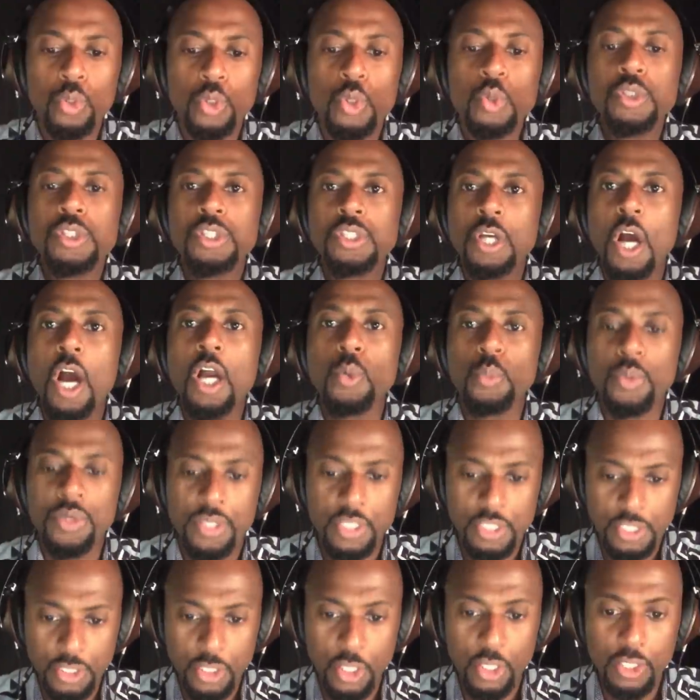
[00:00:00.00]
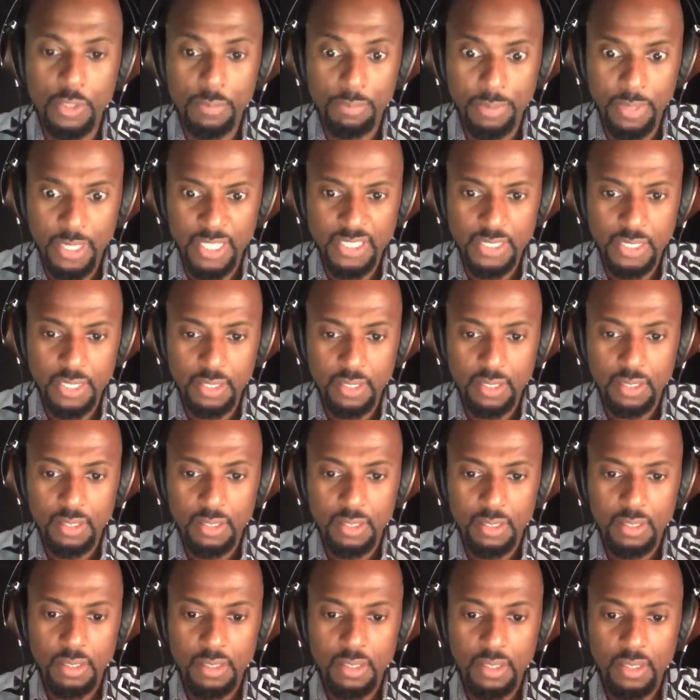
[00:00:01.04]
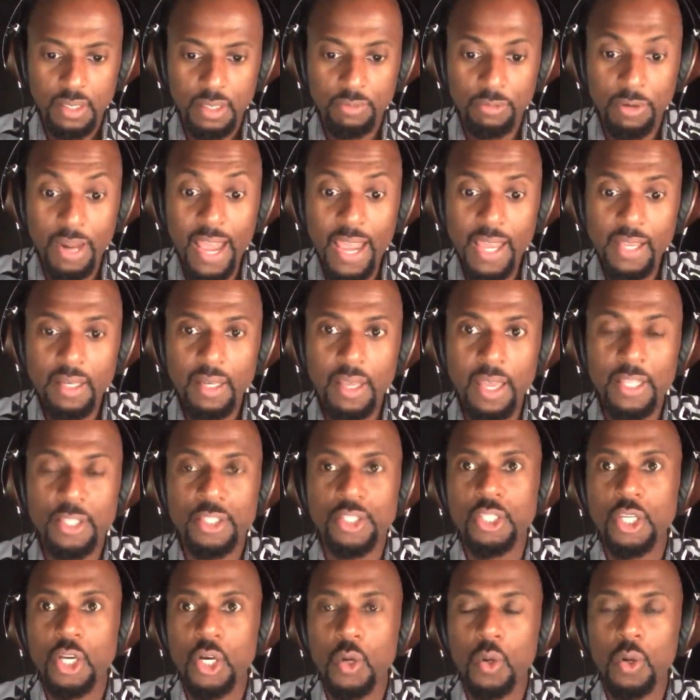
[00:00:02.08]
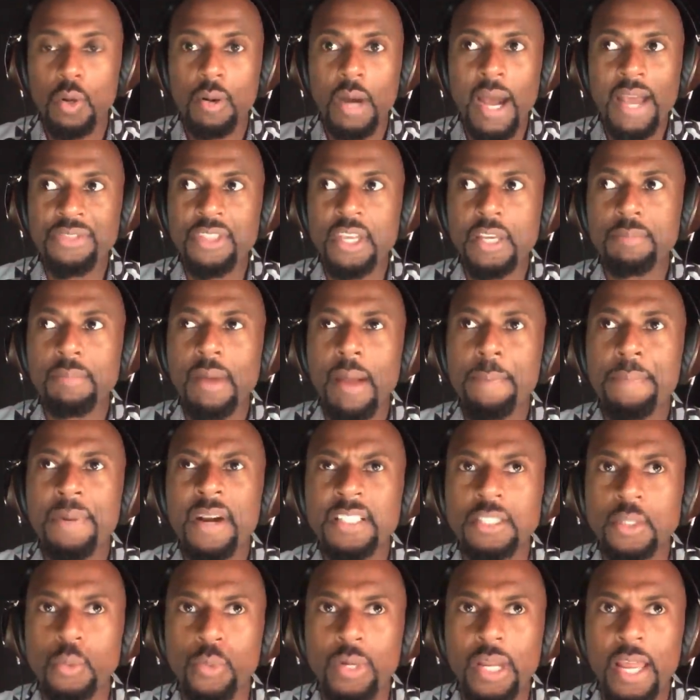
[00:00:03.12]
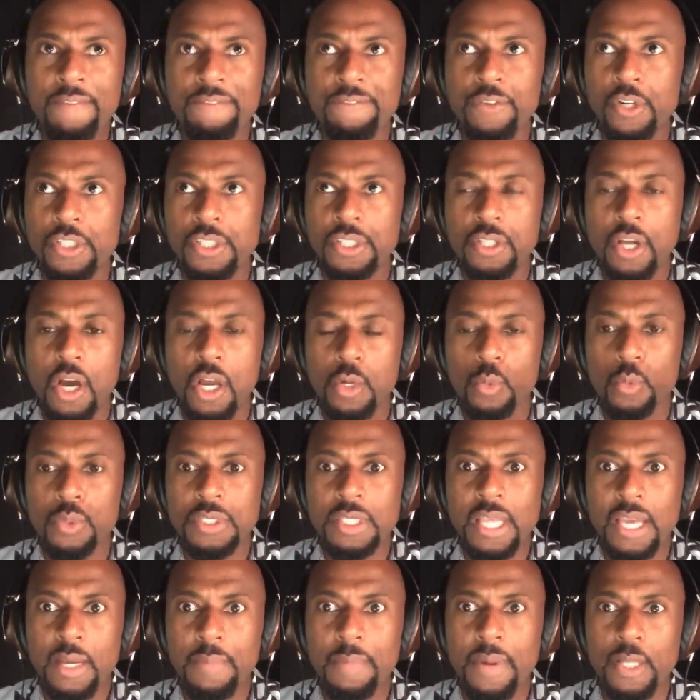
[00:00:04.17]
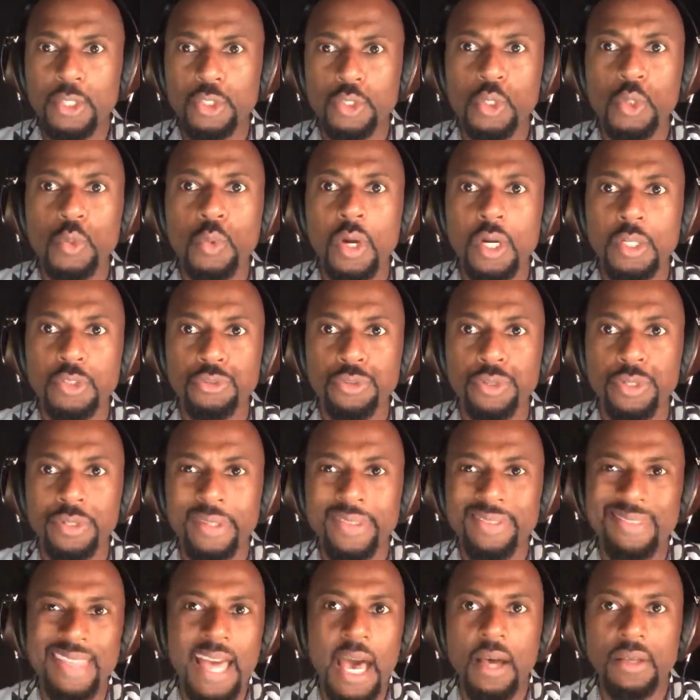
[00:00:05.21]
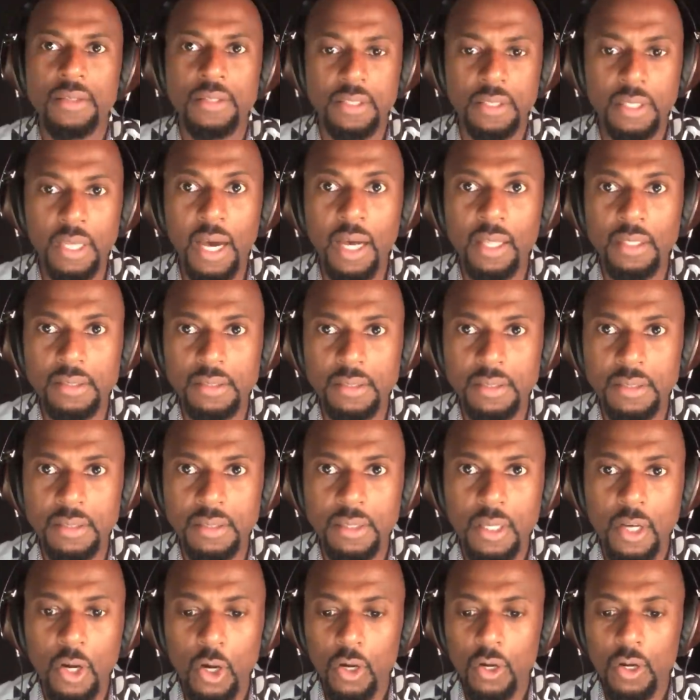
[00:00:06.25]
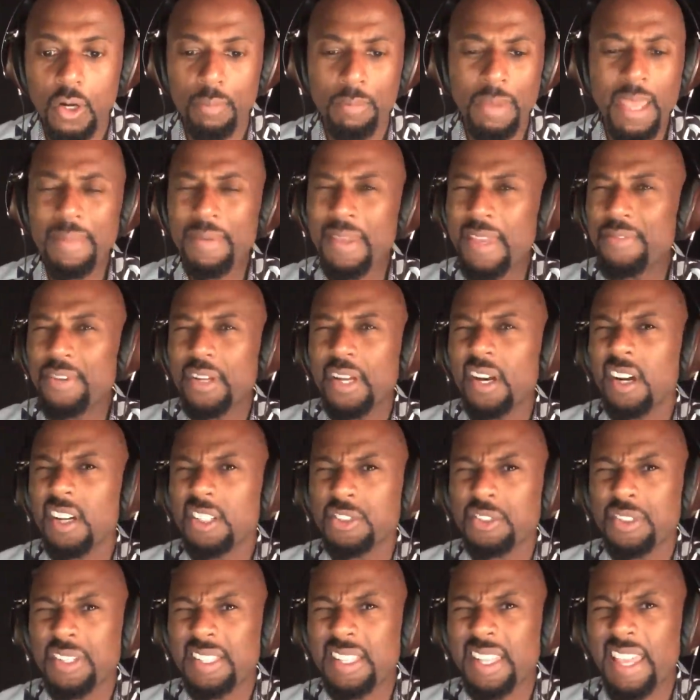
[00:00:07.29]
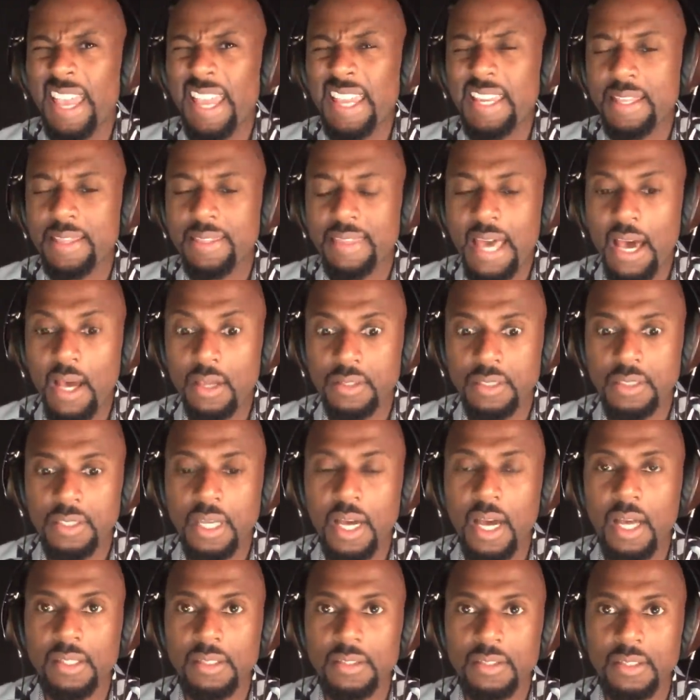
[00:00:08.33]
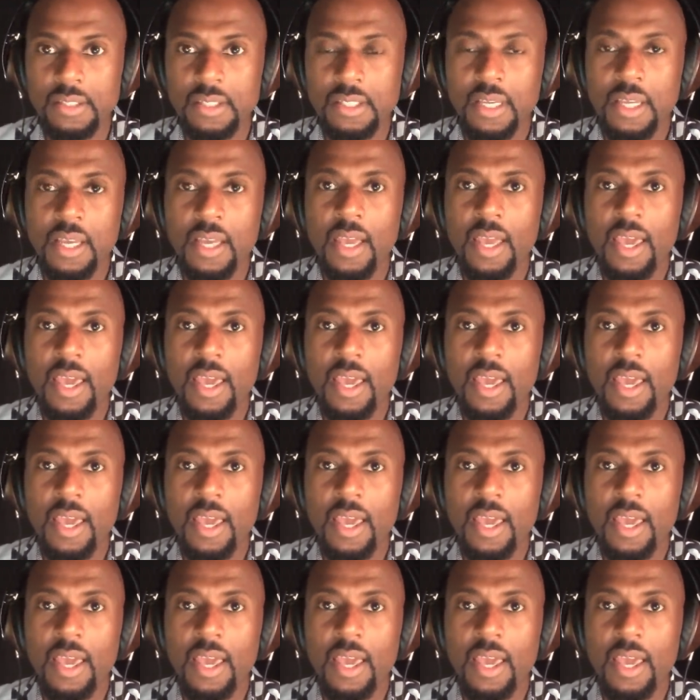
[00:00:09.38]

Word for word: you start with a certain budget, right? And so I think my budget when I first started was like about $200,000, maybe even $180,000.